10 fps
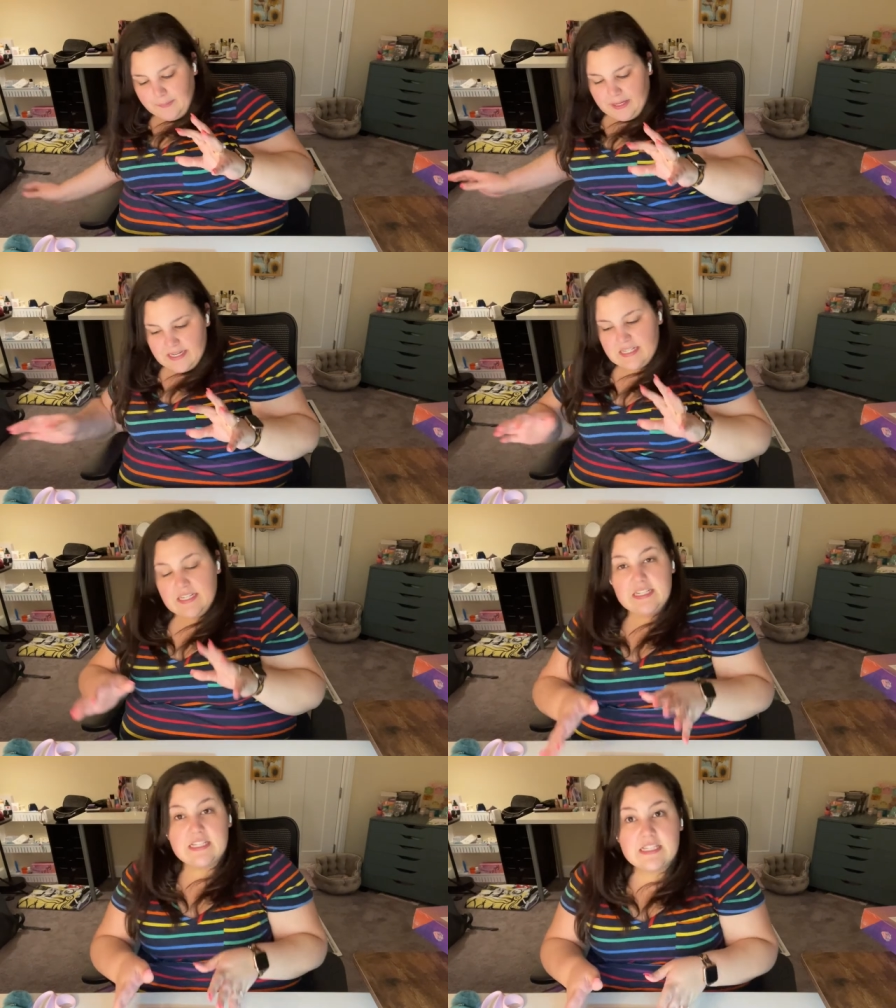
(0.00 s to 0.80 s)

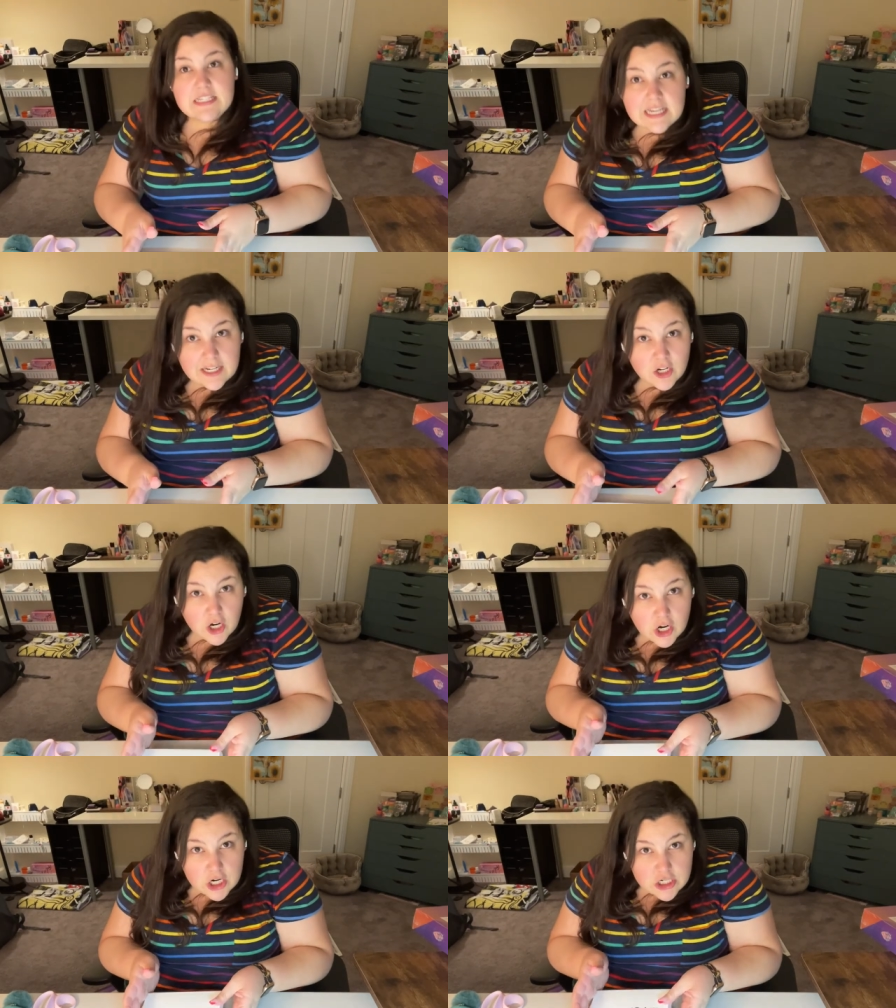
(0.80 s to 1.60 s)
painting
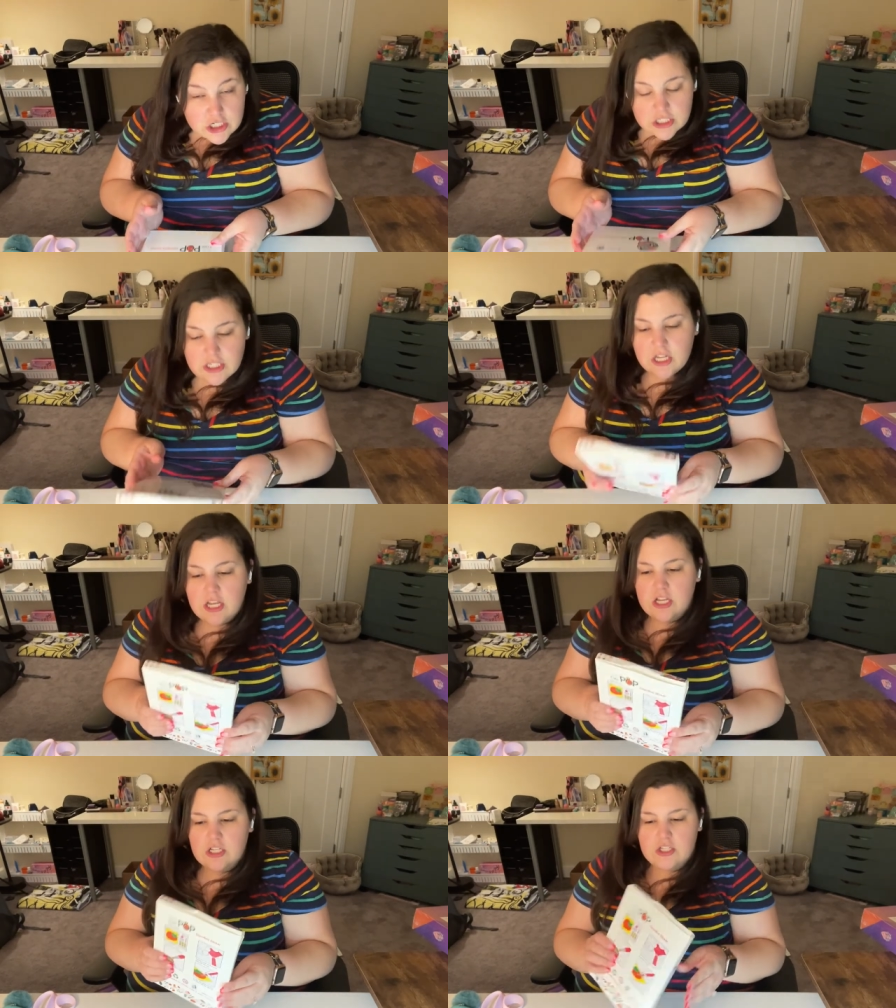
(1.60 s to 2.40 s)
stickers.
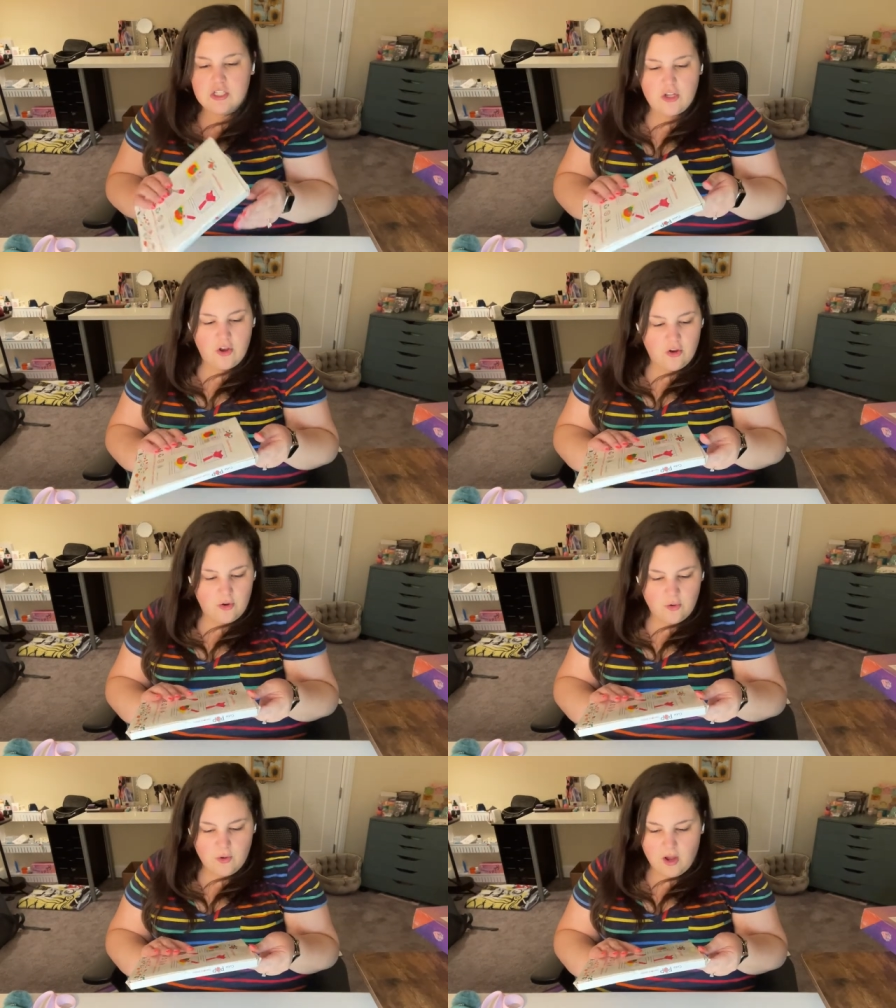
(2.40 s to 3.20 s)

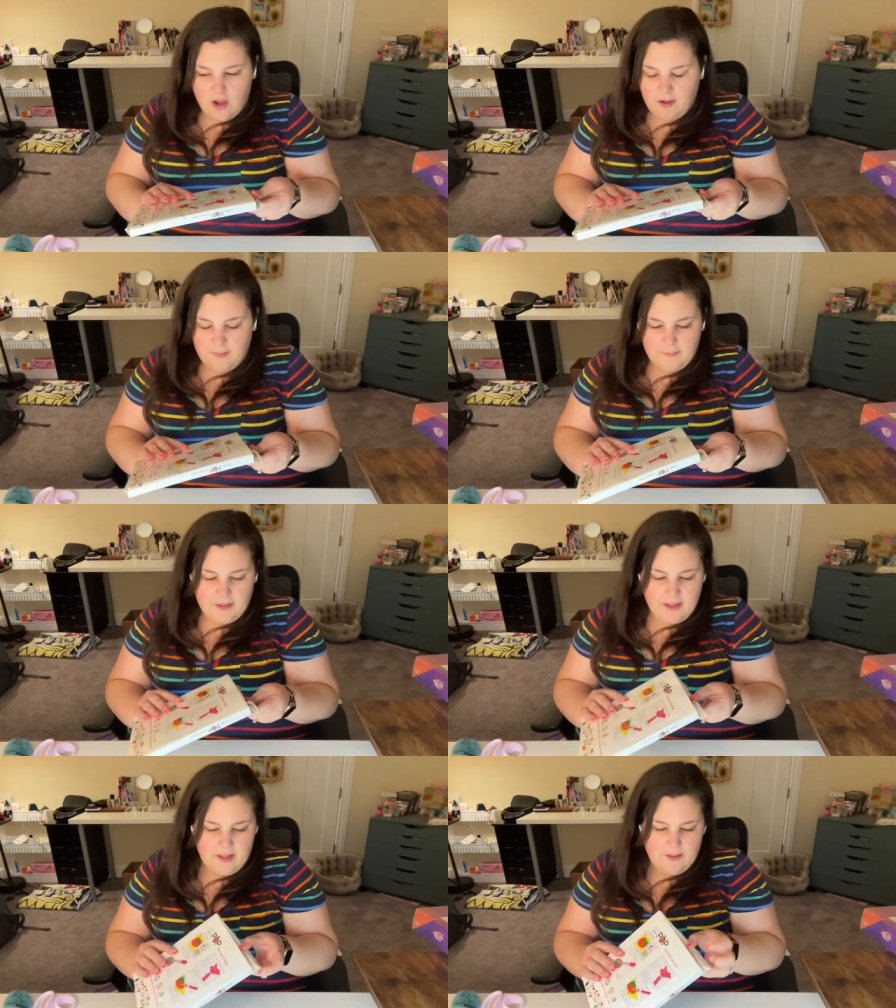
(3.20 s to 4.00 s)
So
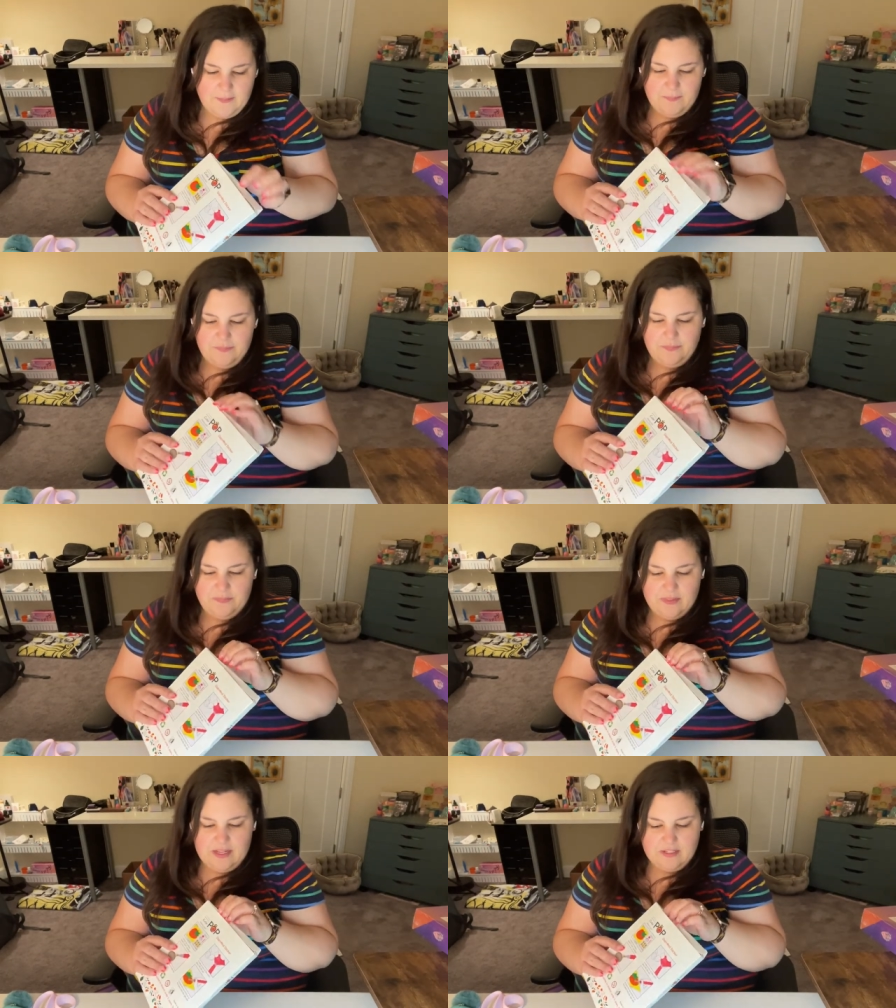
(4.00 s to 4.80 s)
um,
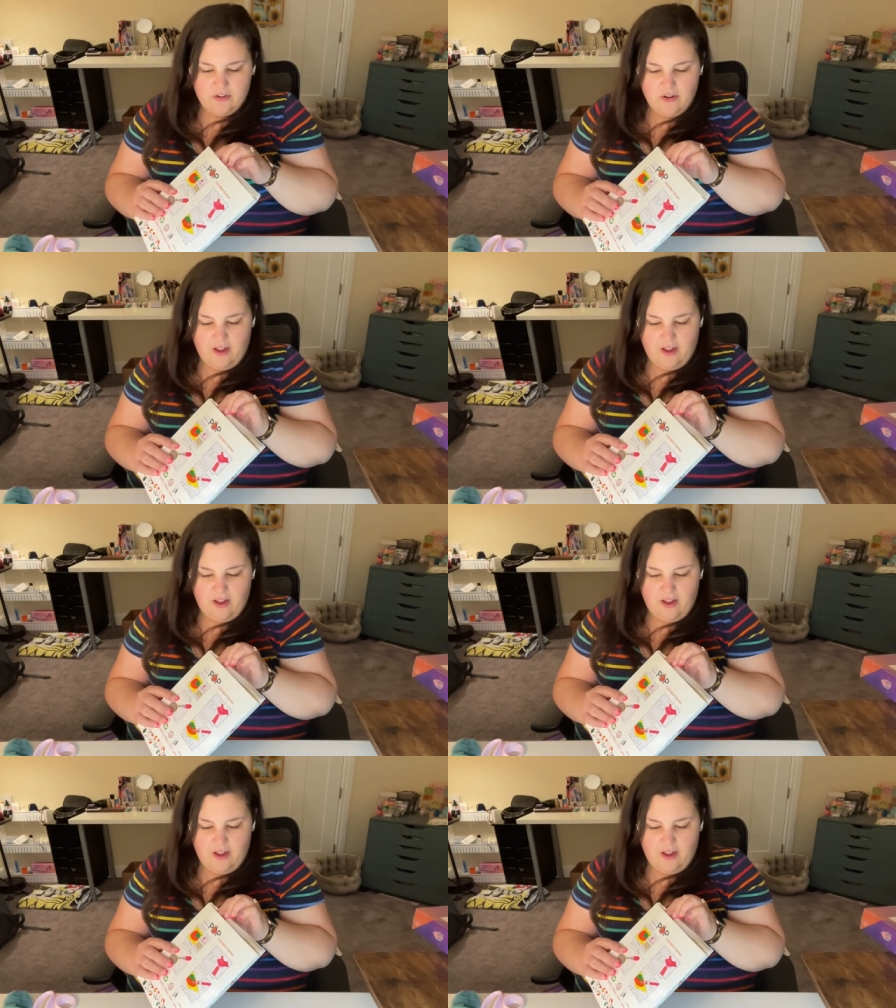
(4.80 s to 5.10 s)
these are not